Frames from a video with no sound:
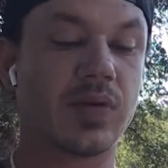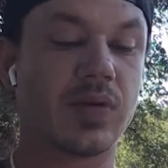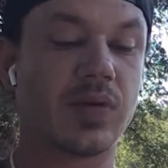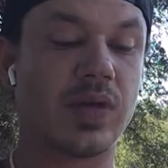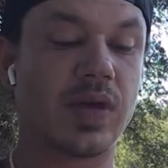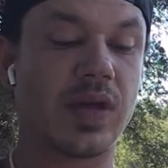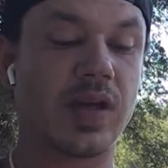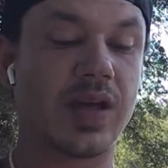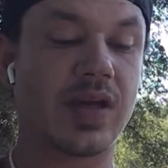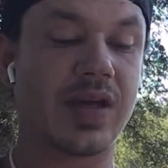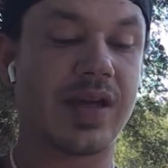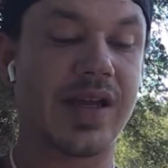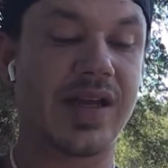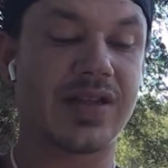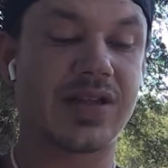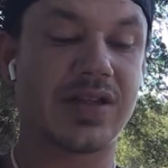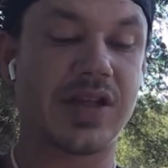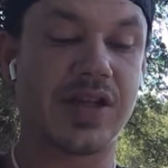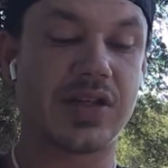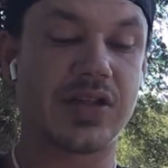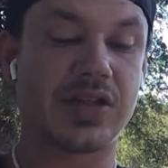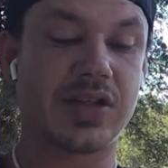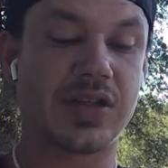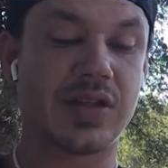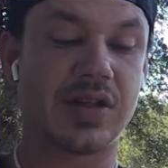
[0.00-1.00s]
A simple
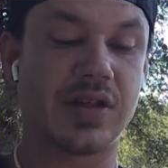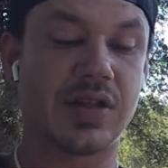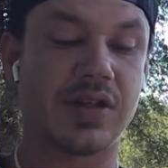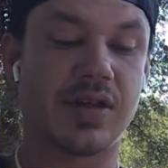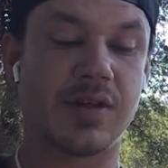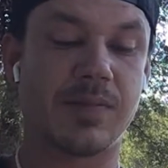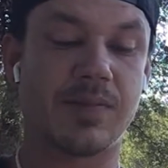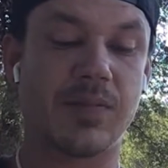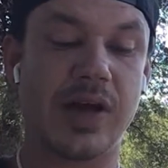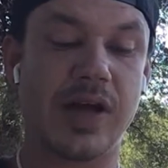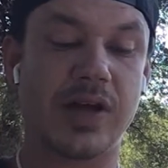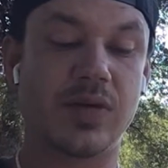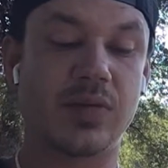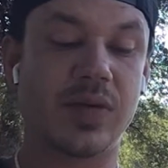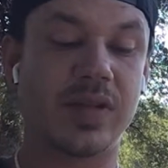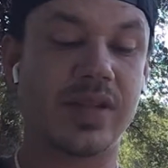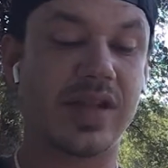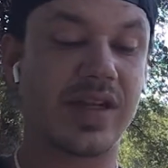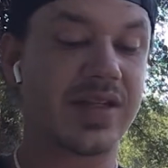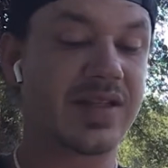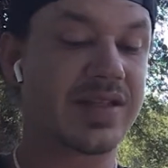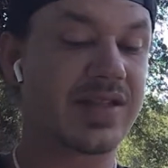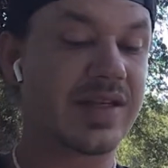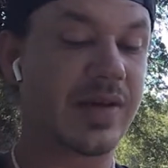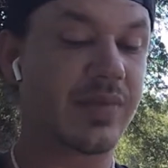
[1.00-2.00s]
incantation
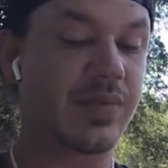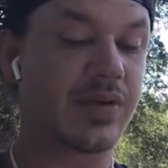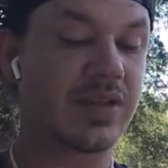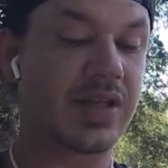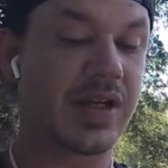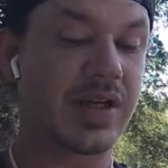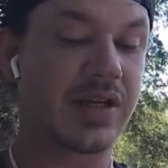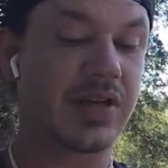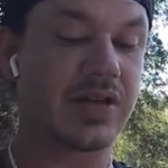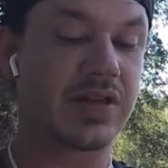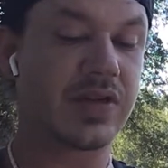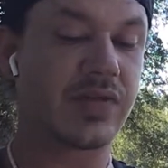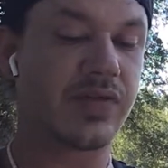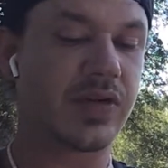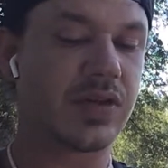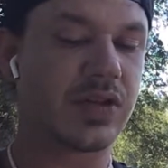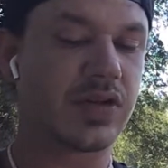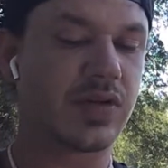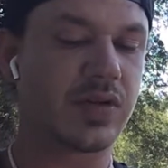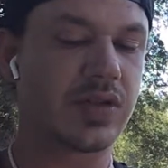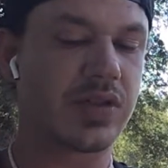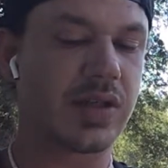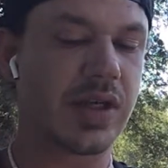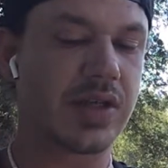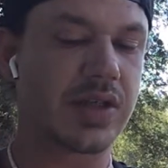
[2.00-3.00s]
combined with a
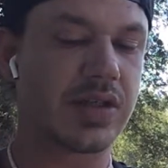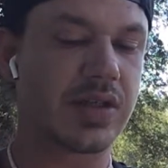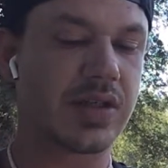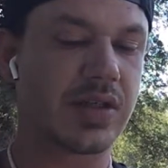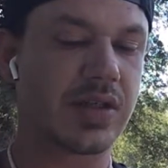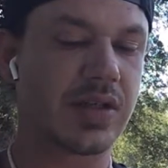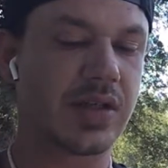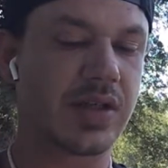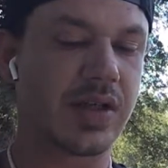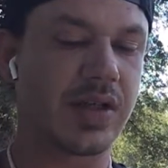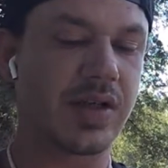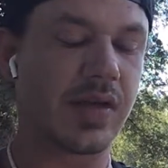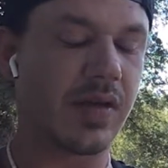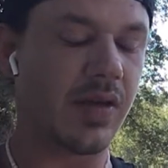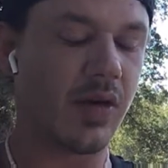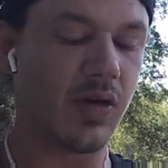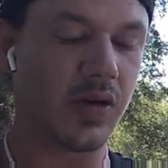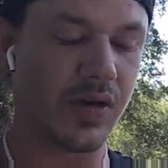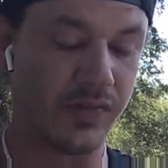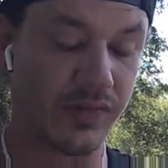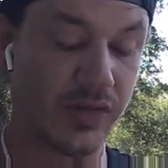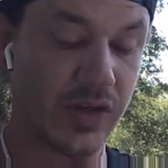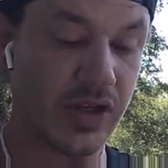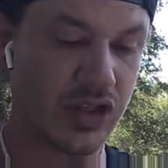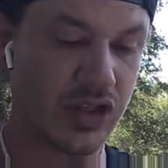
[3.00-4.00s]
simultaneous visualization